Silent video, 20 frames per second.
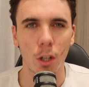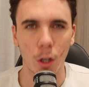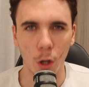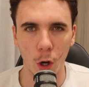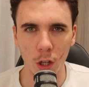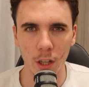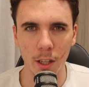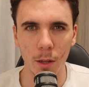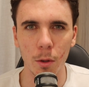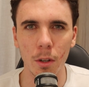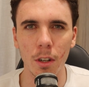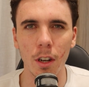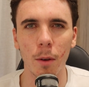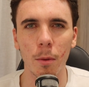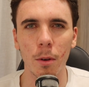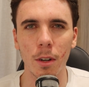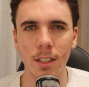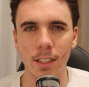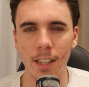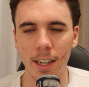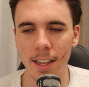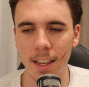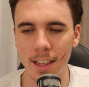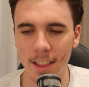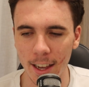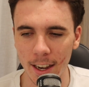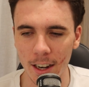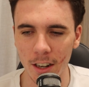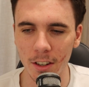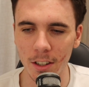Collingwood, I'm going to say
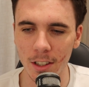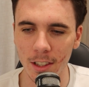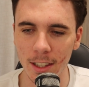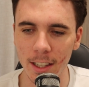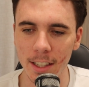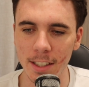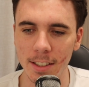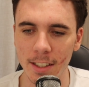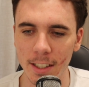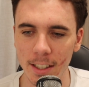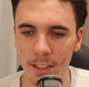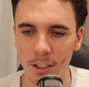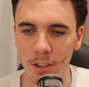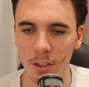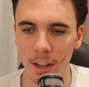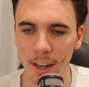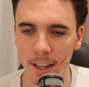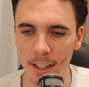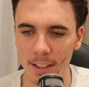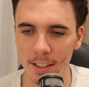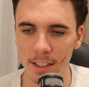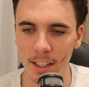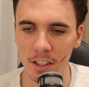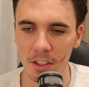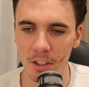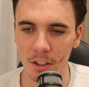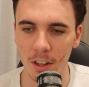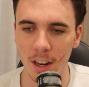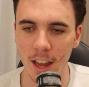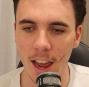they are a list in
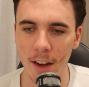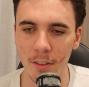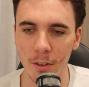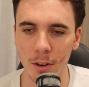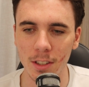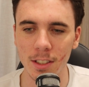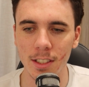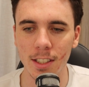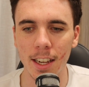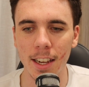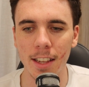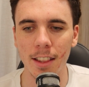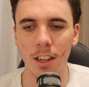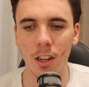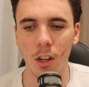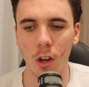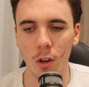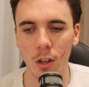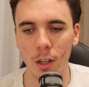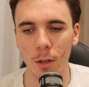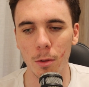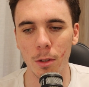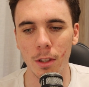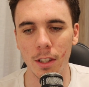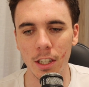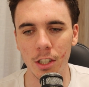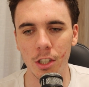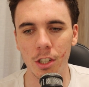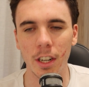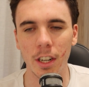transition. Everyone's saying that Collingwood
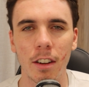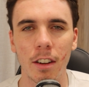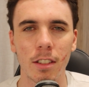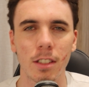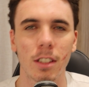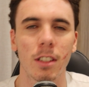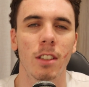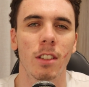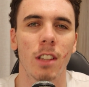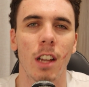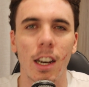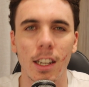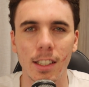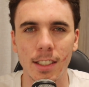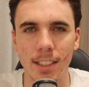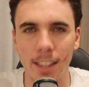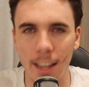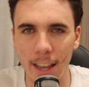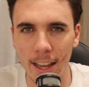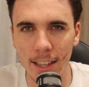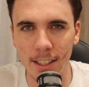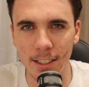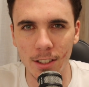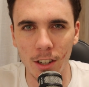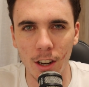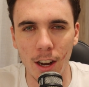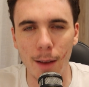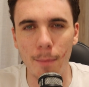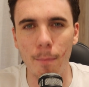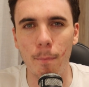this it's a last dance
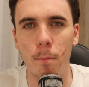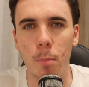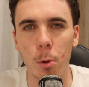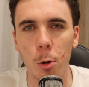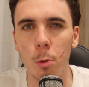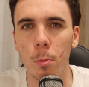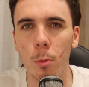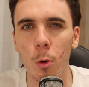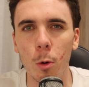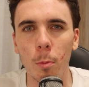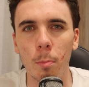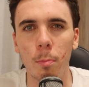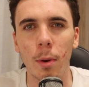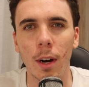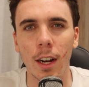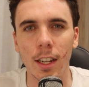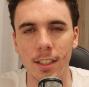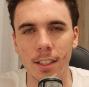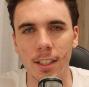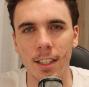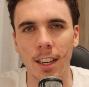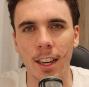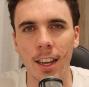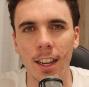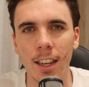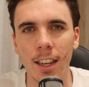type boom or bust